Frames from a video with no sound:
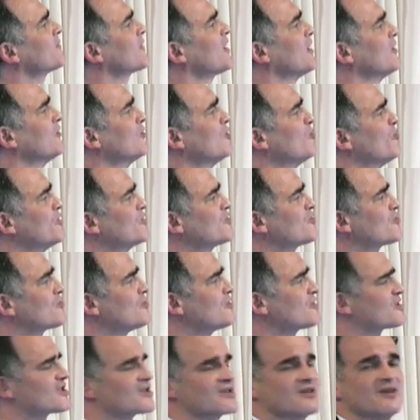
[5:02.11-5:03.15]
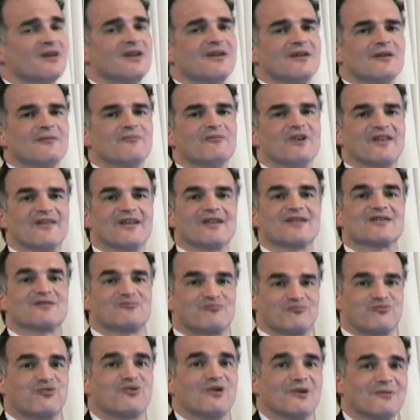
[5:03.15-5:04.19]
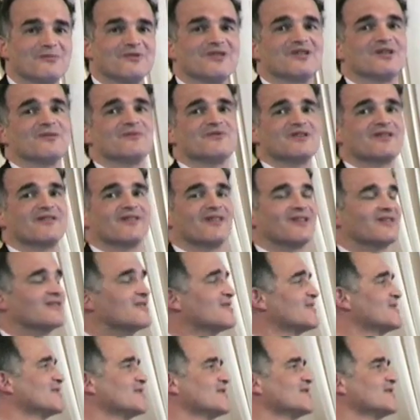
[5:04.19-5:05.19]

open source, but that's probably something that